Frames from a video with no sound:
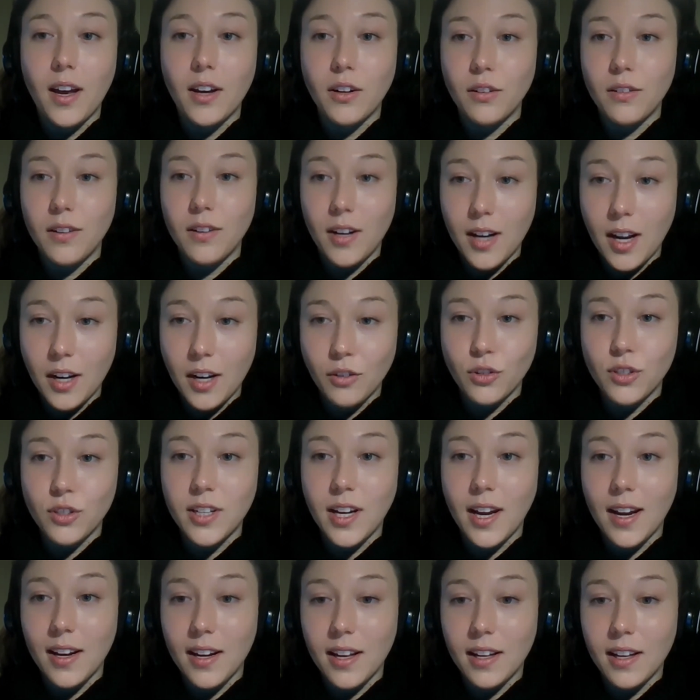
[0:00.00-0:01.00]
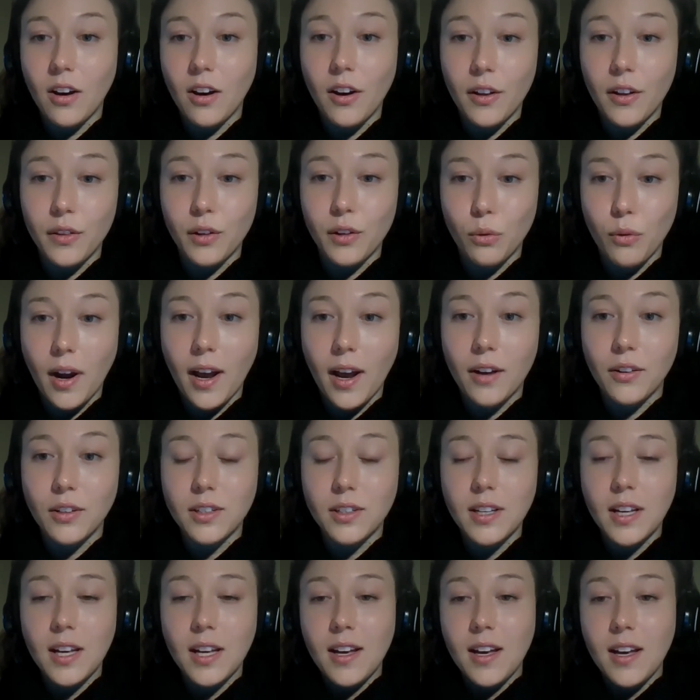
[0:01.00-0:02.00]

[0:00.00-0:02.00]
an understanding on the ground